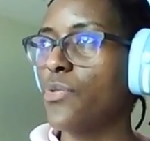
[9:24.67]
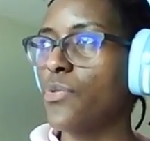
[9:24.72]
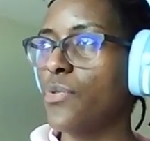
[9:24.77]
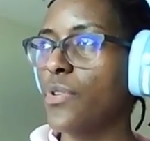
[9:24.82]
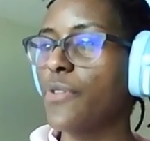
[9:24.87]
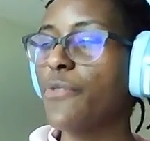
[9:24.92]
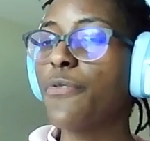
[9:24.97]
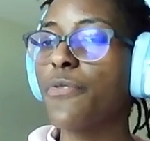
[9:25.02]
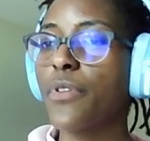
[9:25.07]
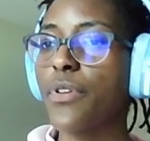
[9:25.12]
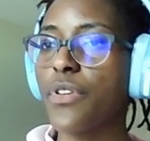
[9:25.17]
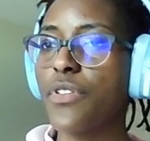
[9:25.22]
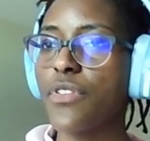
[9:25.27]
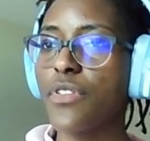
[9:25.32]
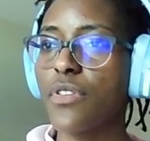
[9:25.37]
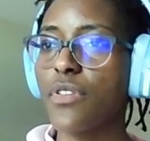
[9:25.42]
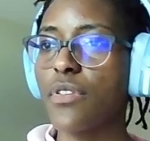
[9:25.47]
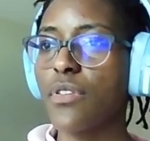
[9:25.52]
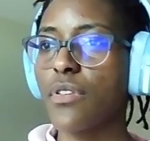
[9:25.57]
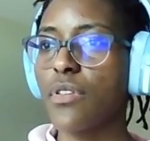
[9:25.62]

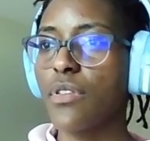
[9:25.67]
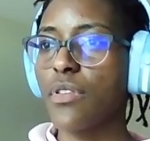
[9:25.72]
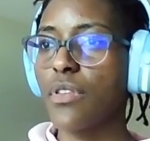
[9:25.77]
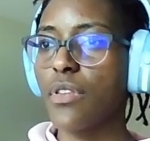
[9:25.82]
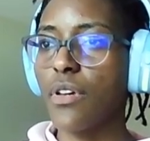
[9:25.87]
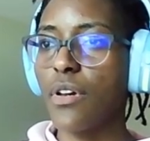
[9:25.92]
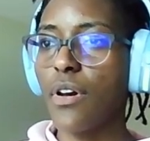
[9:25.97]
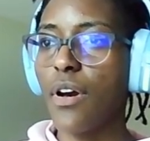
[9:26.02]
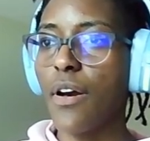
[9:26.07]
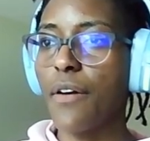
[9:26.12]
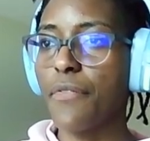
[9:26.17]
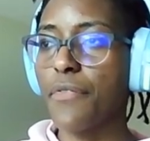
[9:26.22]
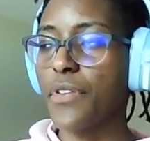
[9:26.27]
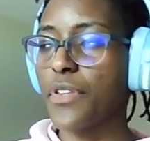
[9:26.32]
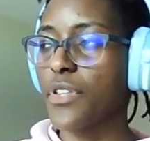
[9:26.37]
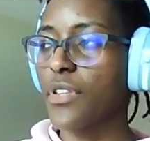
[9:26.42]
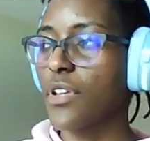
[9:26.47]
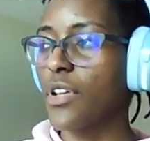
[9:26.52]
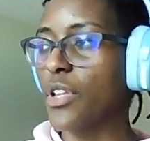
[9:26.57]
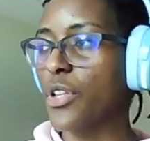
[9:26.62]
influence the
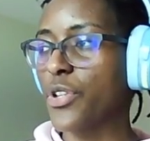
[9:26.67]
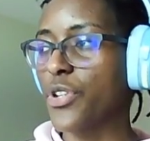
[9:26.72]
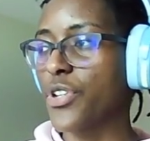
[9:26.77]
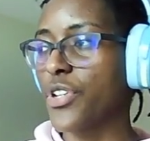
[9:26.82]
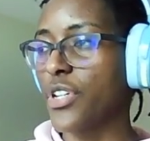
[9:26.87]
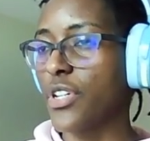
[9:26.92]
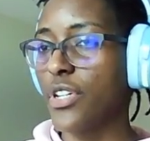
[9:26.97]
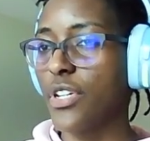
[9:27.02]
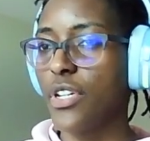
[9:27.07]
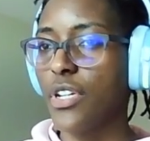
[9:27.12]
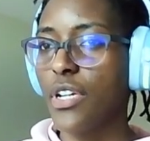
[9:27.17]
office culture.